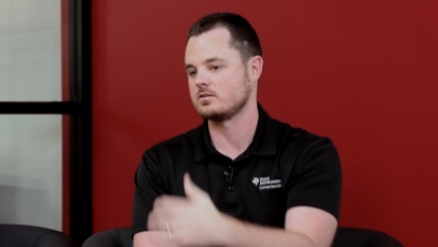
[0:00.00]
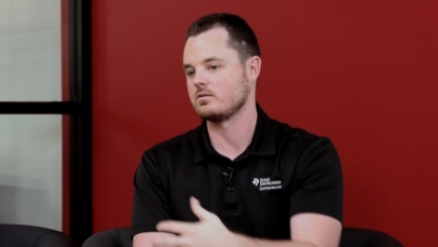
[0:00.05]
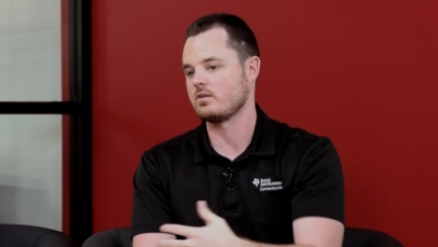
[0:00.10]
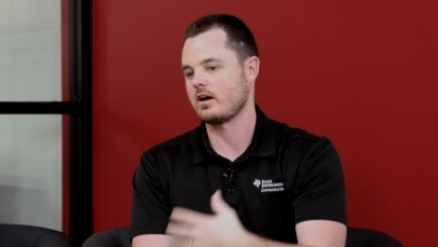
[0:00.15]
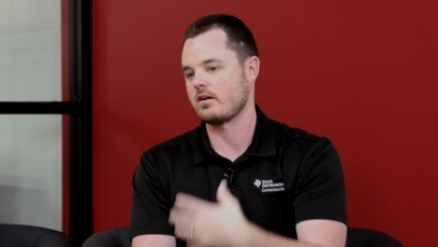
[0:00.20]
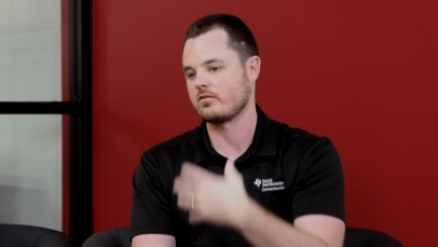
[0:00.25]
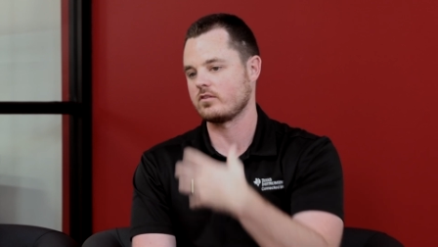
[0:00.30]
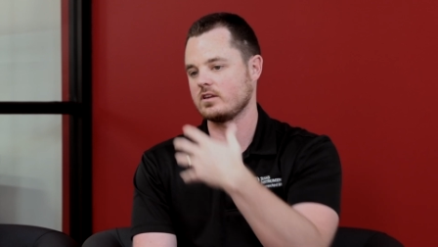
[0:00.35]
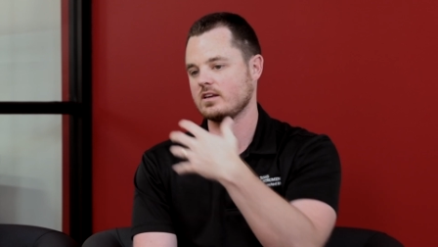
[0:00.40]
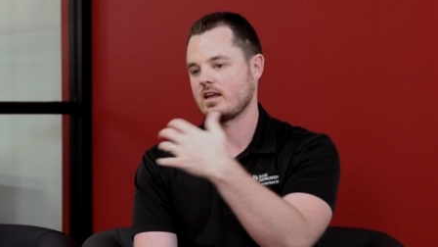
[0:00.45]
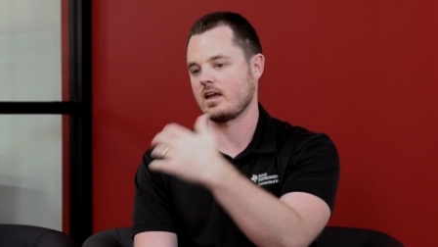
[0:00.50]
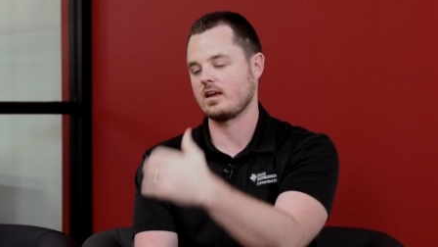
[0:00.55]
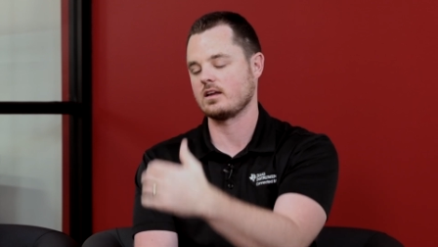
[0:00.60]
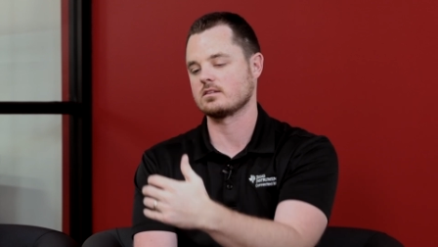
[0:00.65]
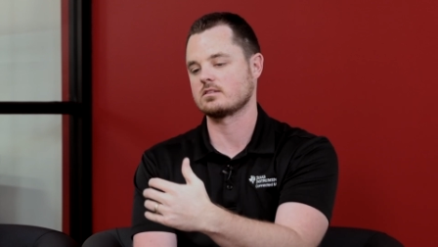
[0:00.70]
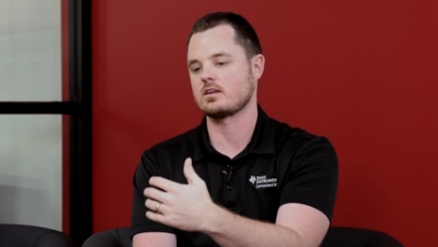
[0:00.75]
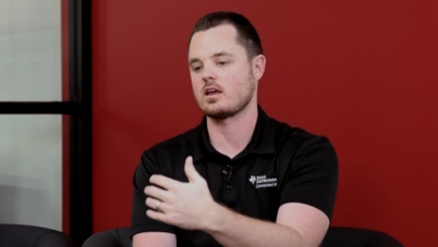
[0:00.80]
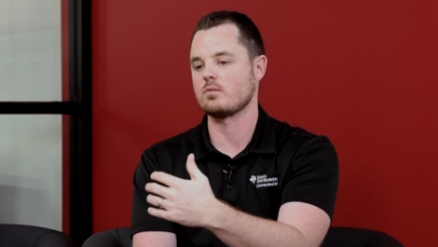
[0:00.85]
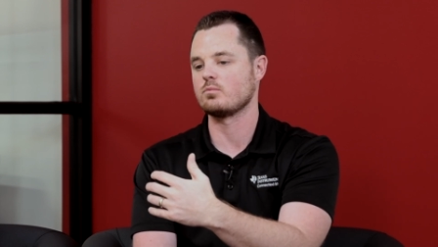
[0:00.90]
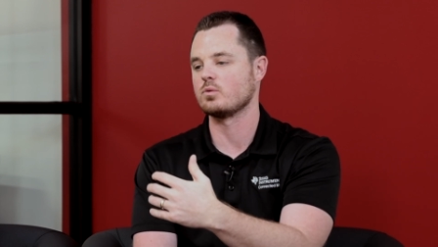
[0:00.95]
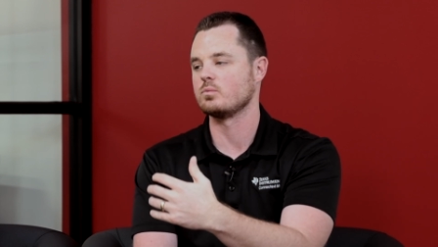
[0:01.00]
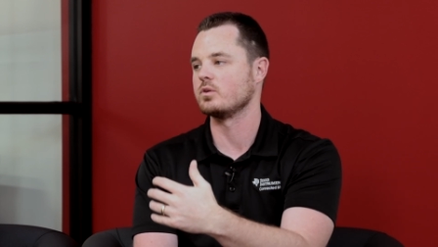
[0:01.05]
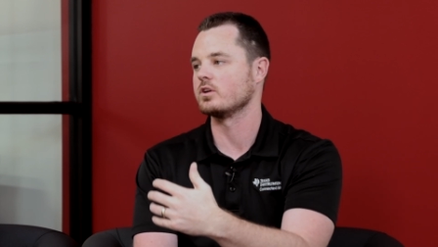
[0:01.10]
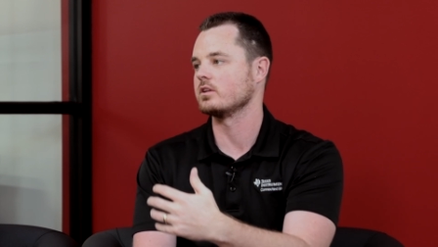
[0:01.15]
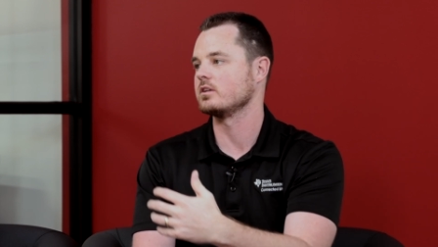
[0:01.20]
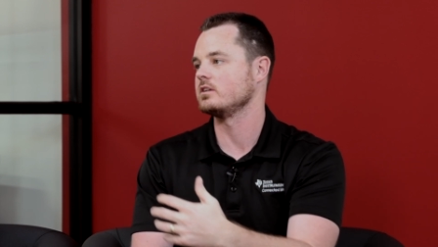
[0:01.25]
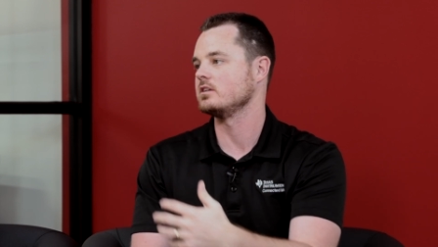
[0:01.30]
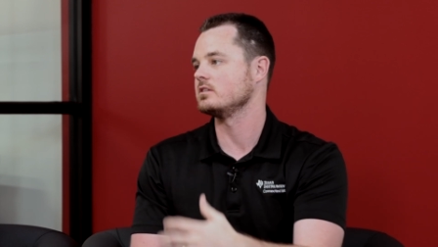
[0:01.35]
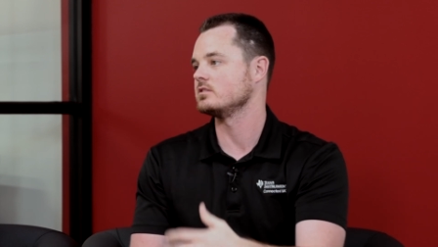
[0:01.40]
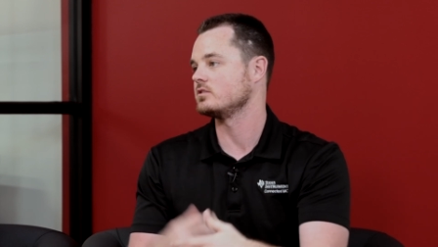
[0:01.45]
you have enhanced
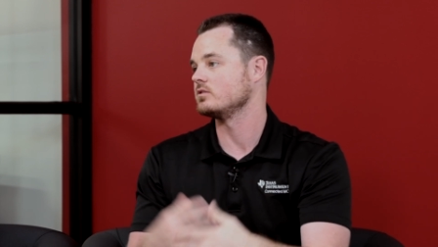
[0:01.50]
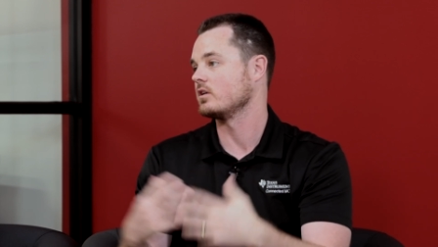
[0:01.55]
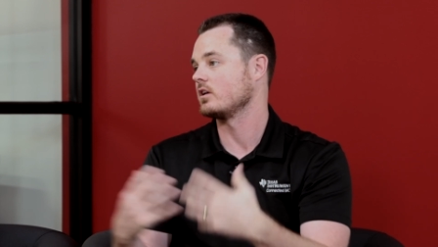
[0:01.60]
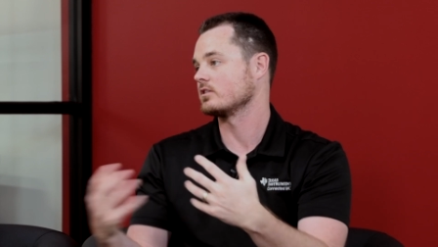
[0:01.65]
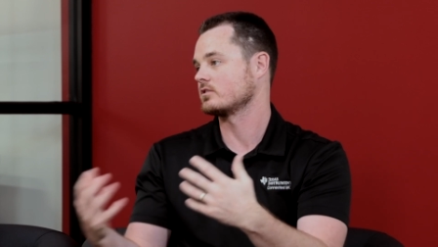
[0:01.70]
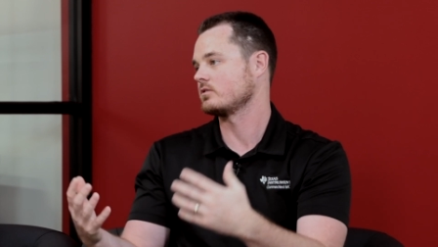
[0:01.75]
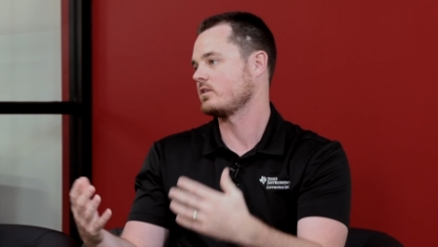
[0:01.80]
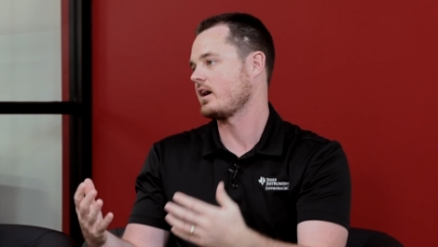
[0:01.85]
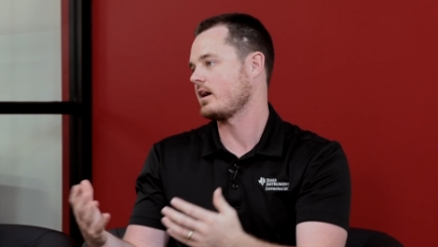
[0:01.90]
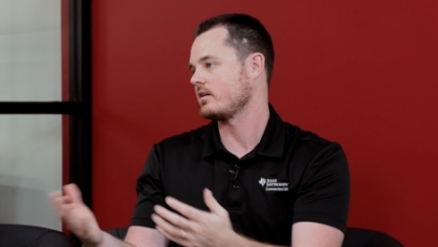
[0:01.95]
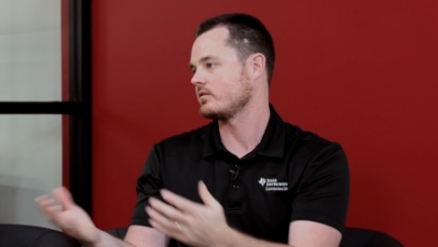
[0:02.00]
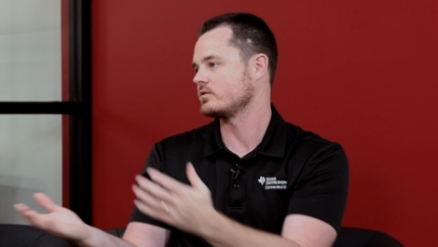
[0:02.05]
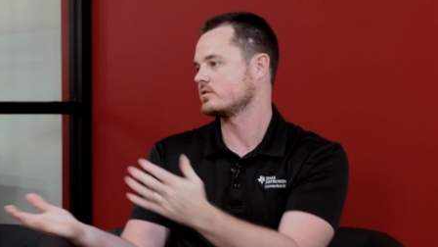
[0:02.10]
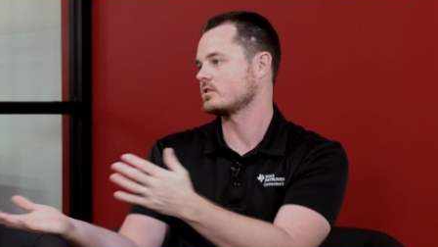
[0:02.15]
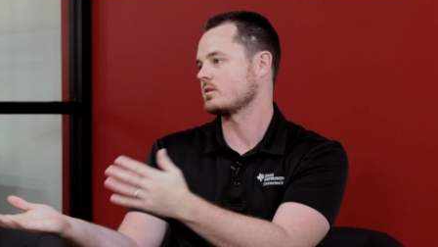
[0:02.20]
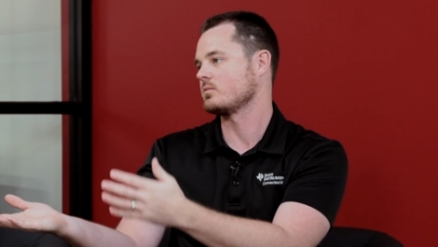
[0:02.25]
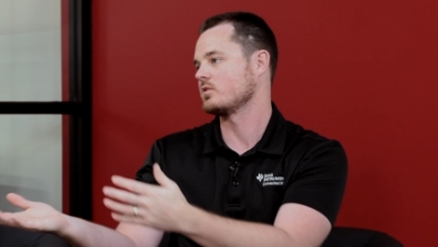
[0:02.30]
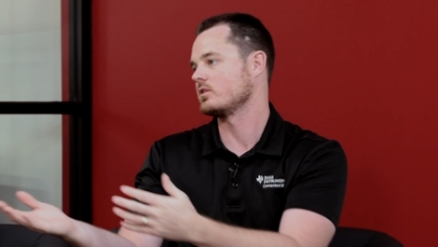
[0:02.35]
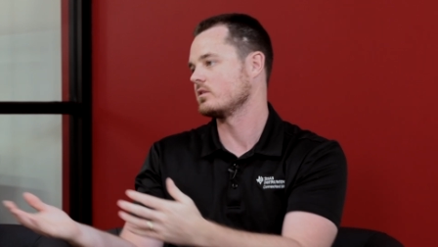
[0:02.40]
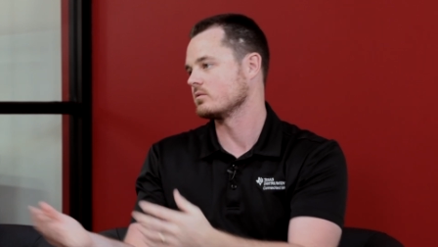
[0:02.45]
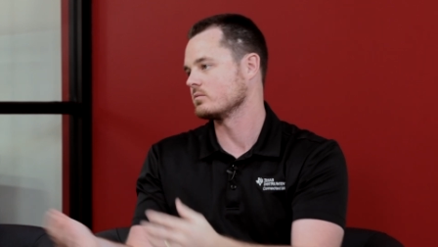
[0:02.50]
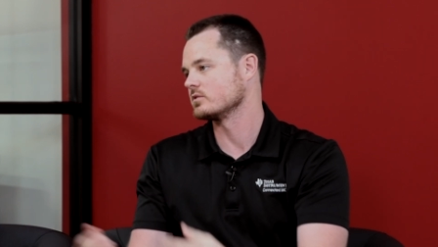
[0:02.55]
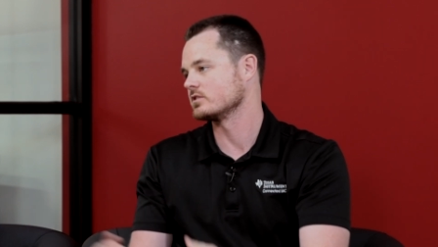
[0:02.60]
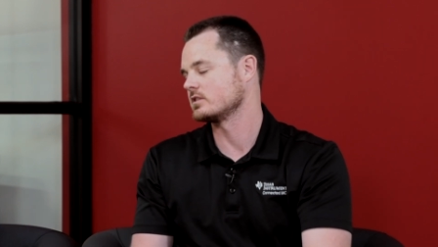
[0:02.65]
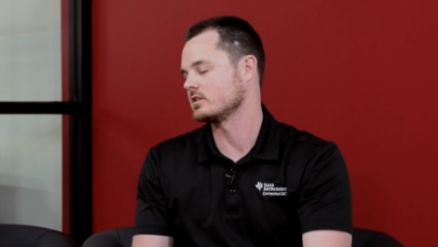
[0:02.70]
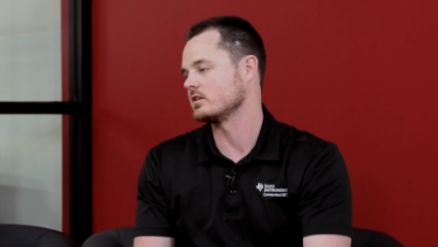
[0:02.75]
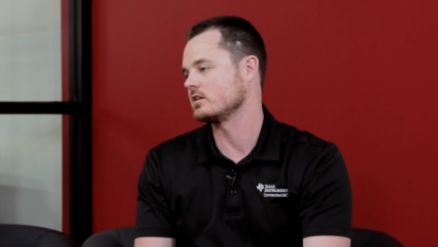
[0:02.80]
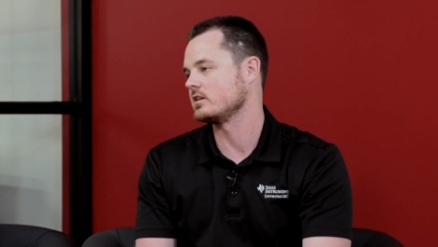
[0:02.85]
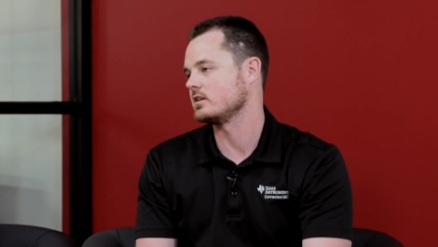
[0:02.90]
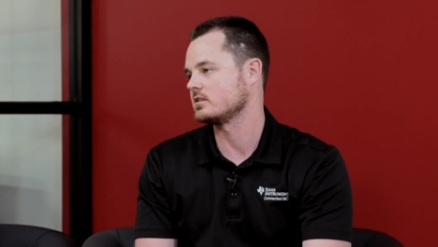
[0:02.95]
capabilities, you also have some of the
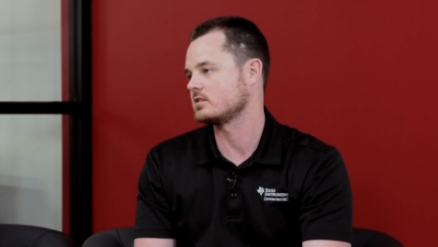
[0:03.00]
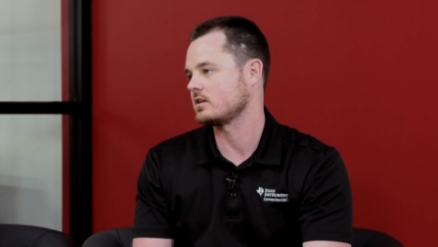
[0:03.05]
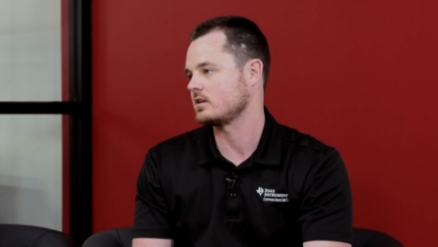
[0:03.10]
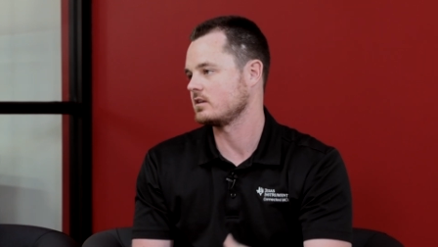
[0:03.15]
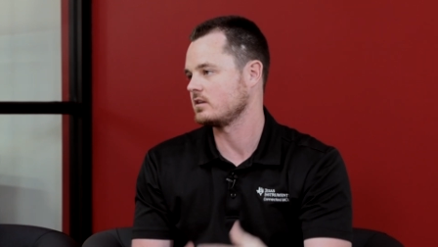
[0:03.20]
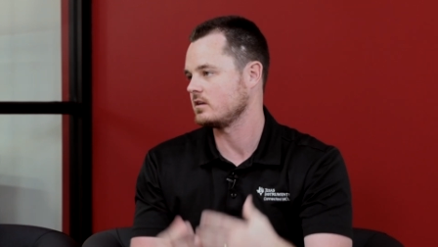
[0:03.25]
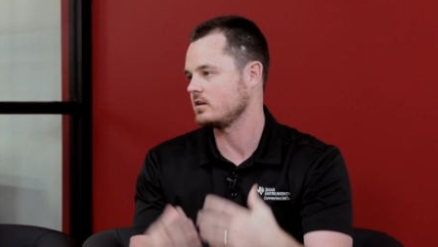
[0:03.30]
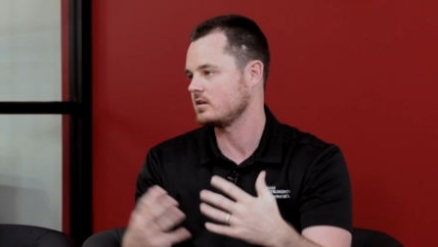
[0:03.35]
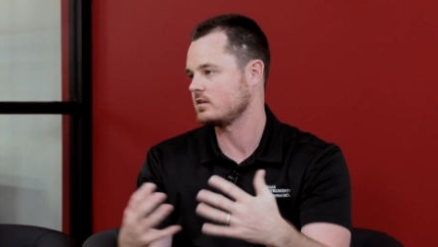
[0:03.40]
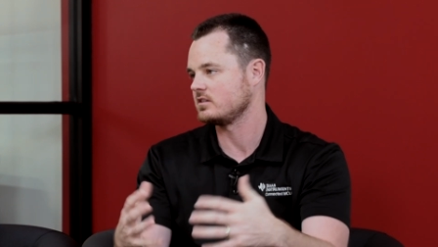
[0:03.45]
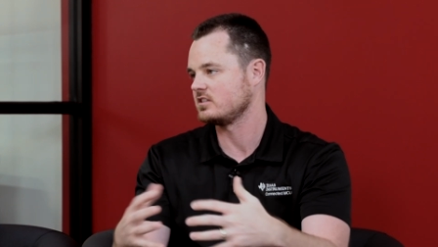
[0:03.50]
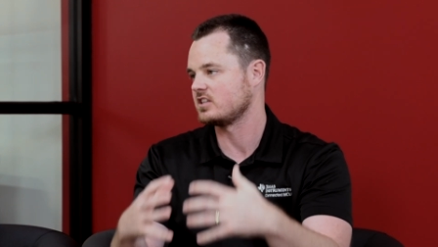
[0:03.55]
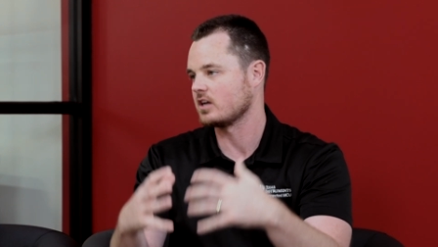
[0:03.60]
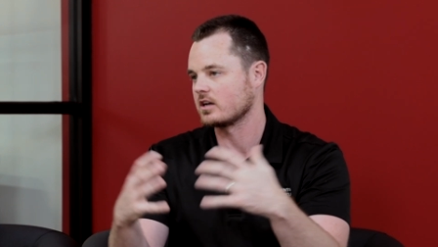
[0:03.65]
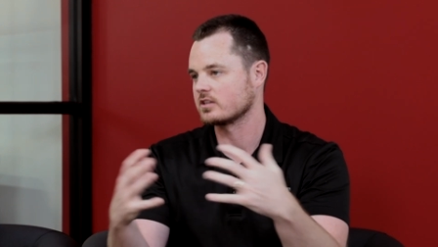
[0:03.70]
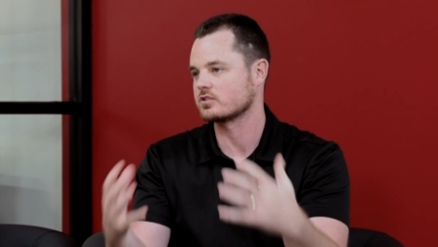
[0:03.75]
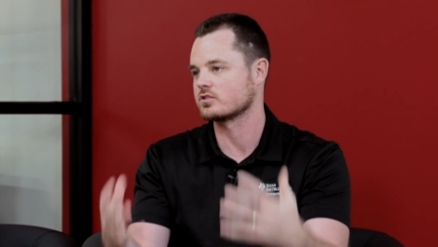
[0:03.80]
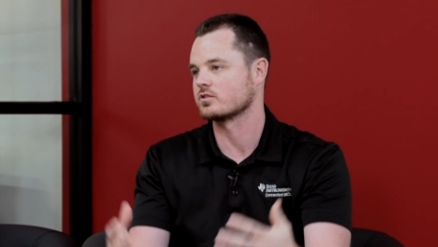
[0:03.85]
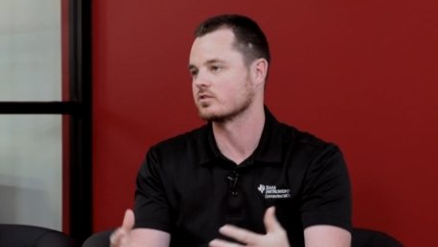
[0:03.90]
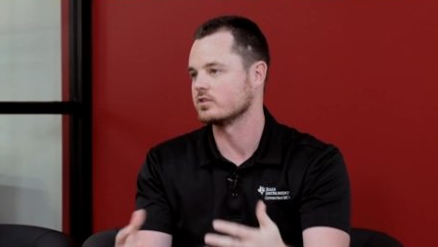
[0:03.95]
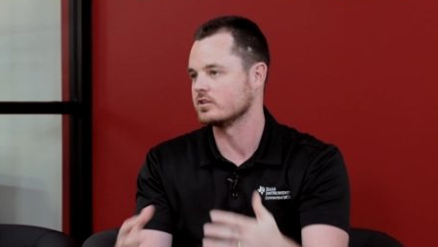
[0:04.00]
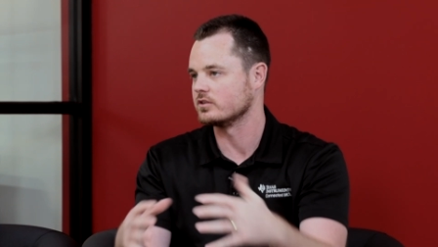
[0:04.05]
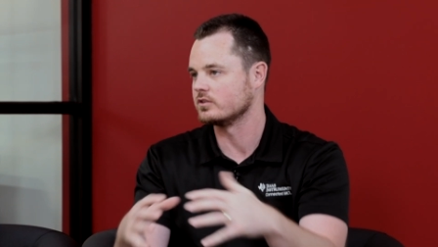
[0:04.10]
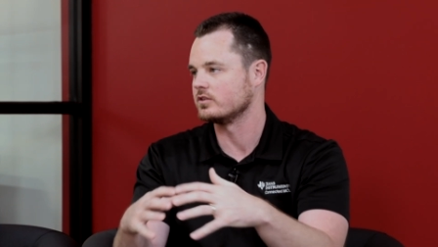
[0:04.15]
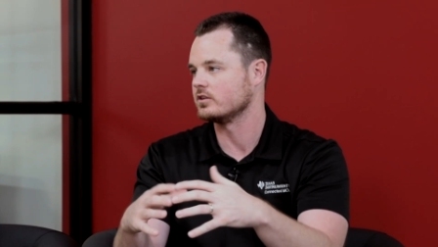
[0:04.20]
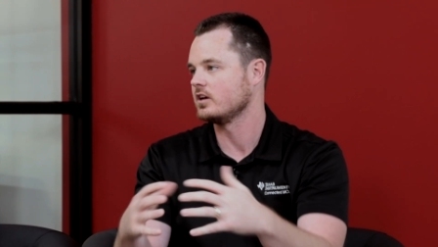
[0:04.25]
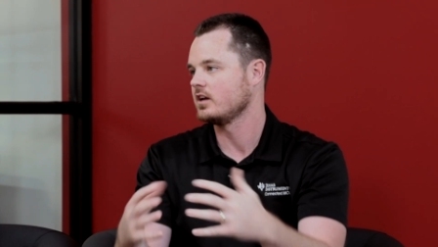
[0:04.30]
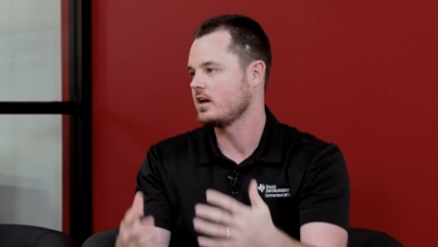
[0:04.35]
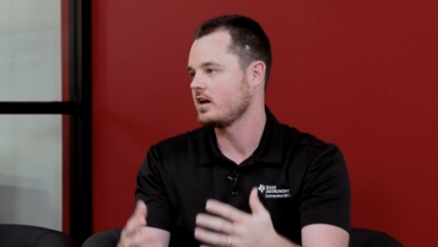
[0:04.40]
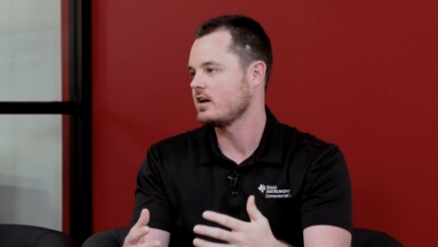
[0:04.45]
resilience and
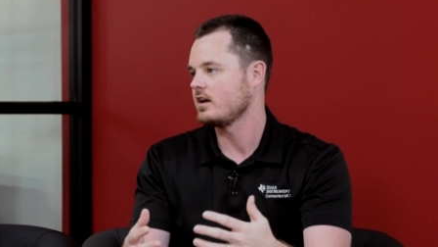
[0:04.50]
industrial